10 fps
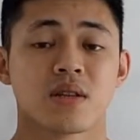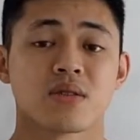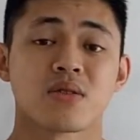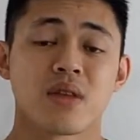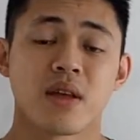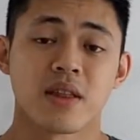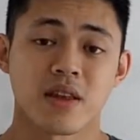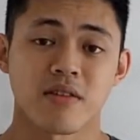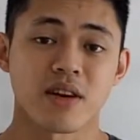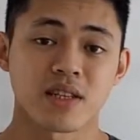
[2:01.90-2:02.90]
So the
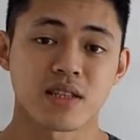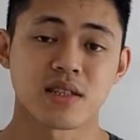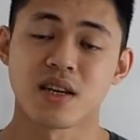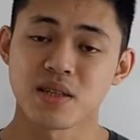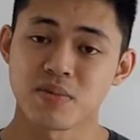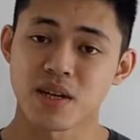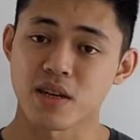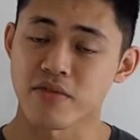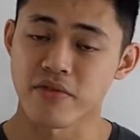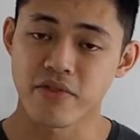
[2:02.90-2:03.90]
grind size does make a
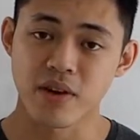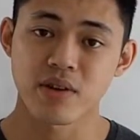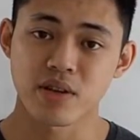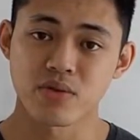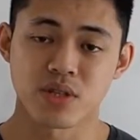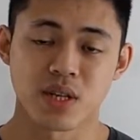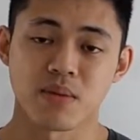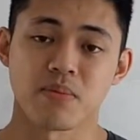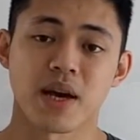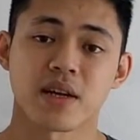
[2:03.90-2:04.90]
very huge
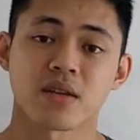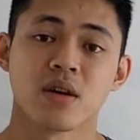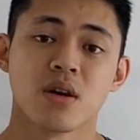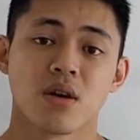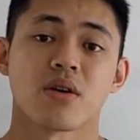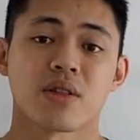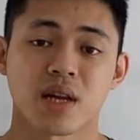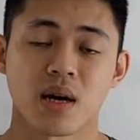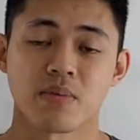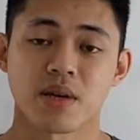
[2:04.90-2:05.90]
impact on the
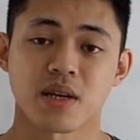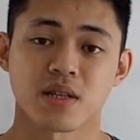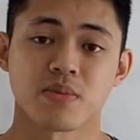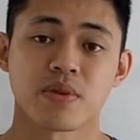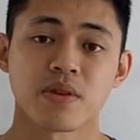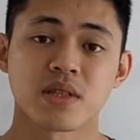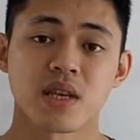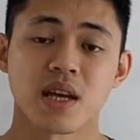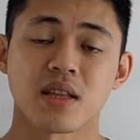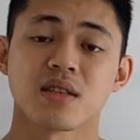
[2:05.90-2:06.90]
cupping experience,
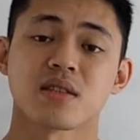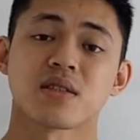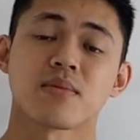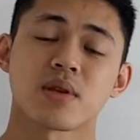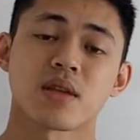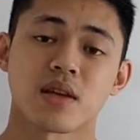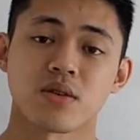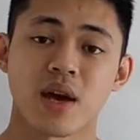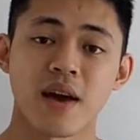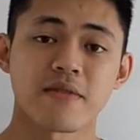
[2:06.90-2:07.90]
and this is something that you
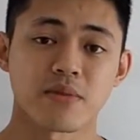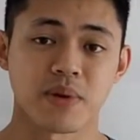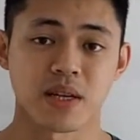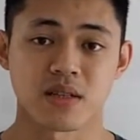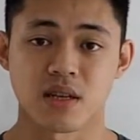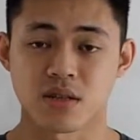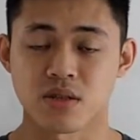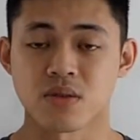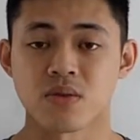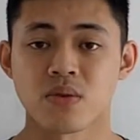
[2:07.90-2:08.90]
have to pay
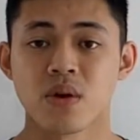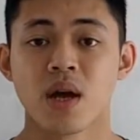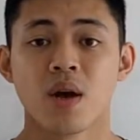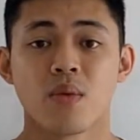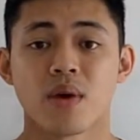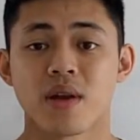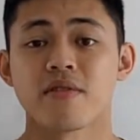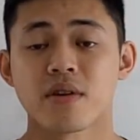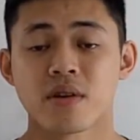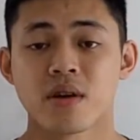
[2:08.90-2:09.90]
attention to
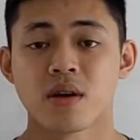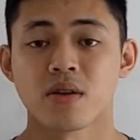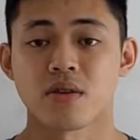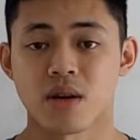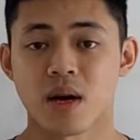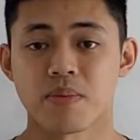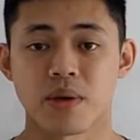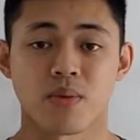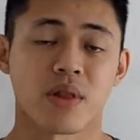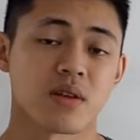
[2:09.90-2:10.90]
whenever you're
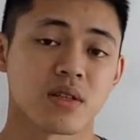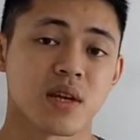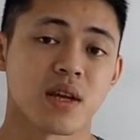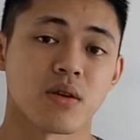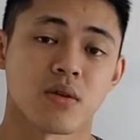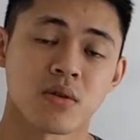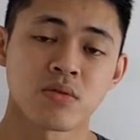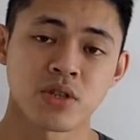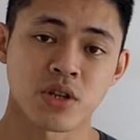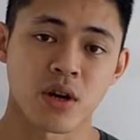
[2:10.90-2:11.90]
cupping, whether it's at your own
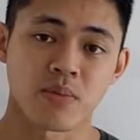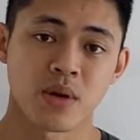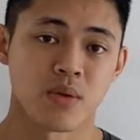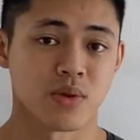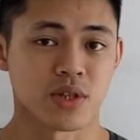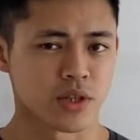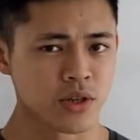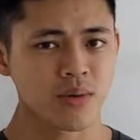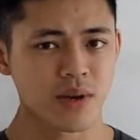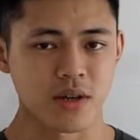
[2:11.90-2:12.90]
shop, which it
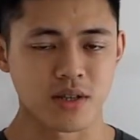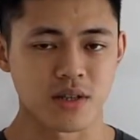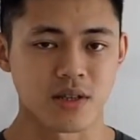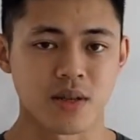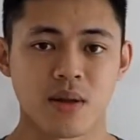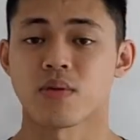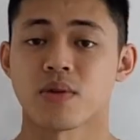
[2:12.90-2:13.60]
should be consistent.